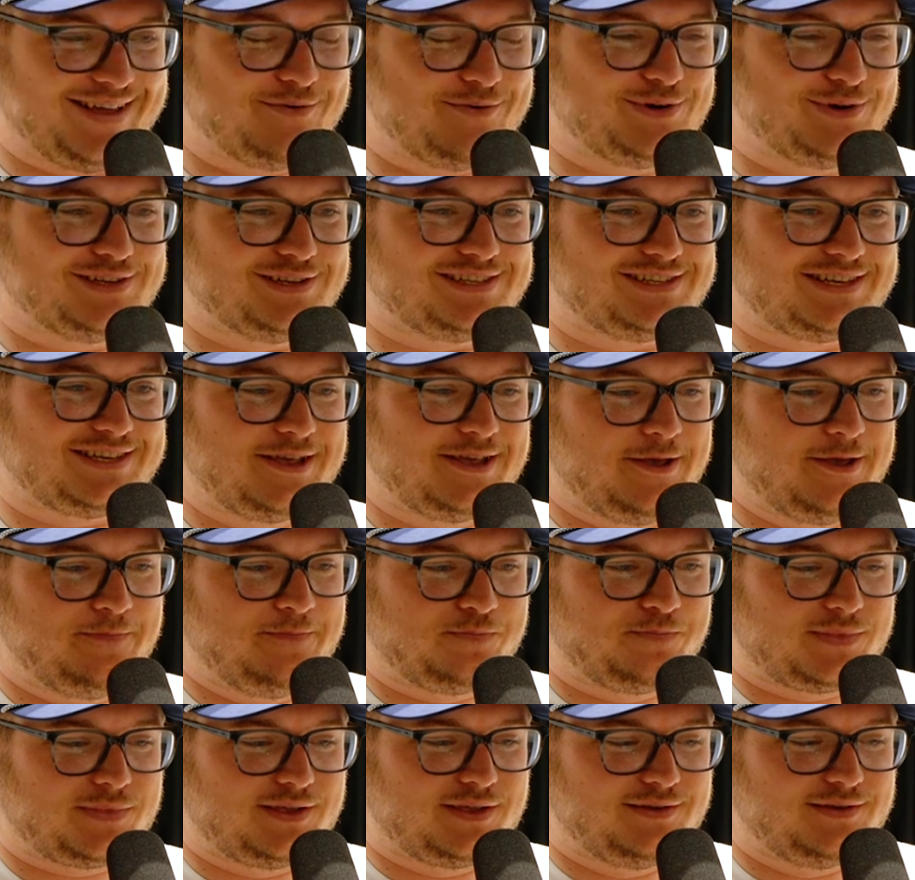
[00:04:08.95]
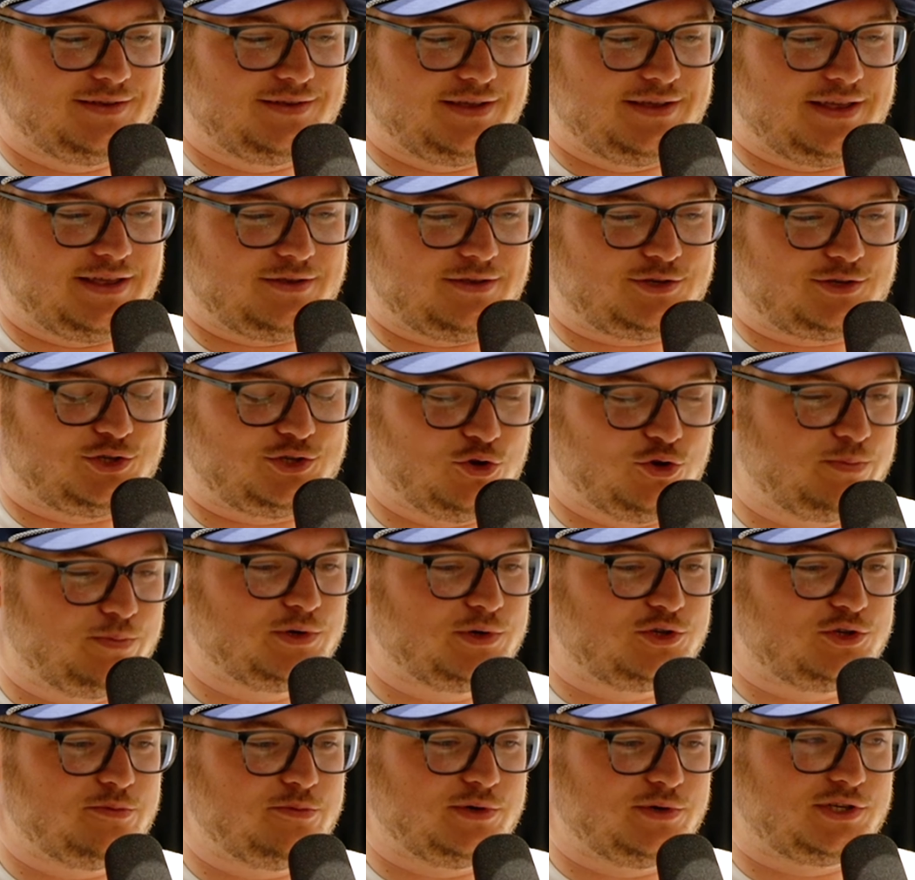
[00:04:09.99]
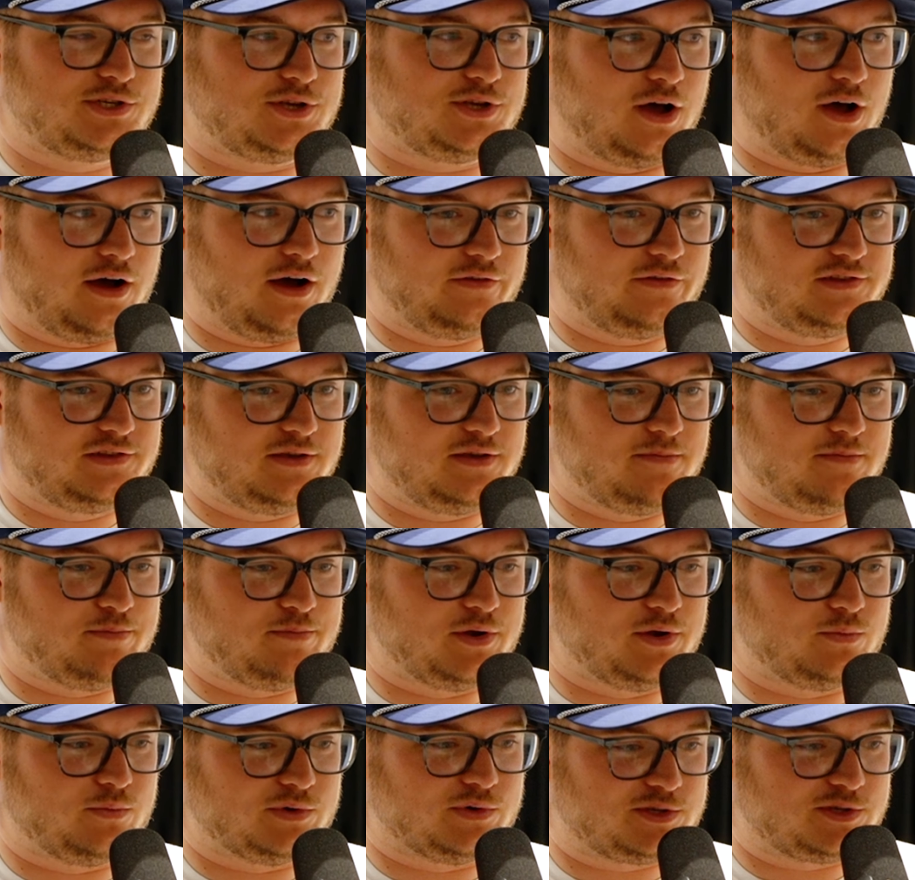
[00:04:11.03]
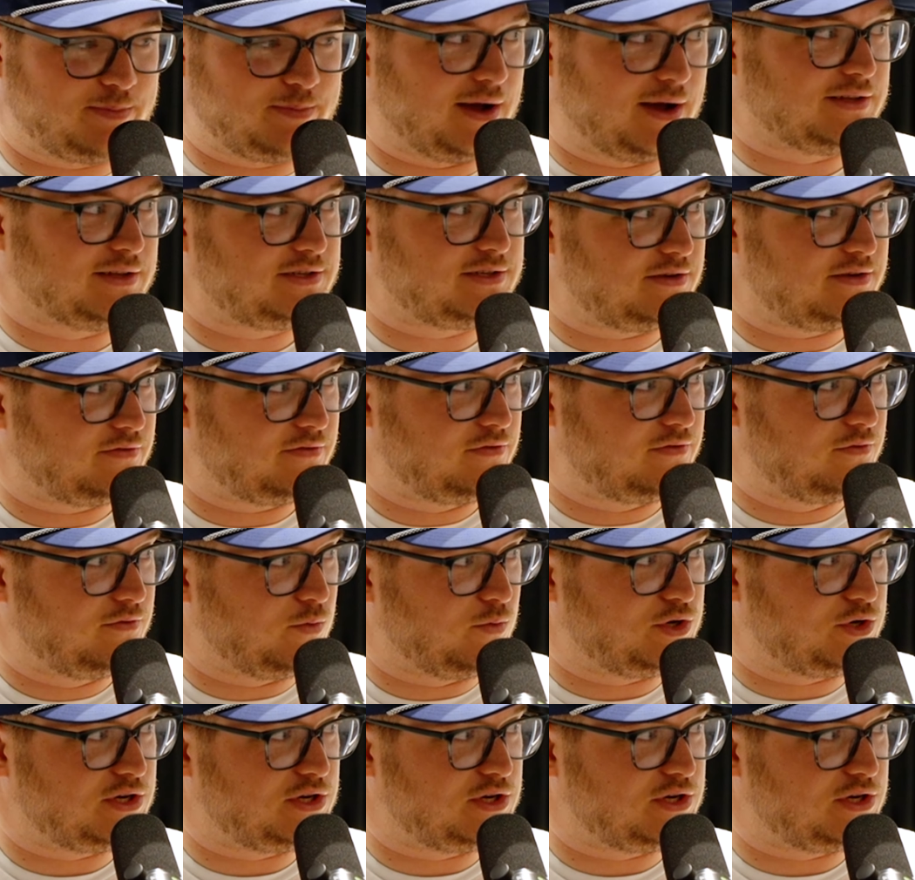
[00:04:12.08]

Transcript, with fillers: It was super super soft but responsive, which